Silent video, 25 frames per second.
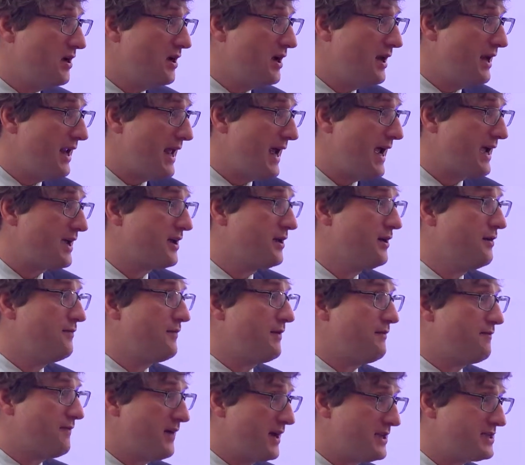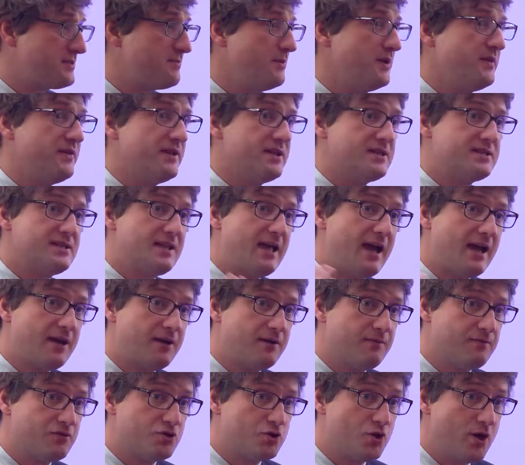lack of investment, this lack
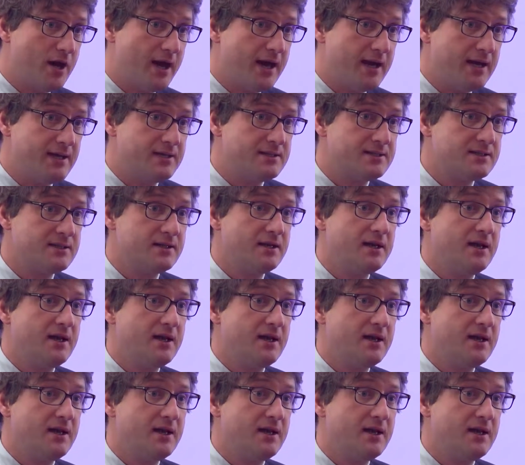of trade,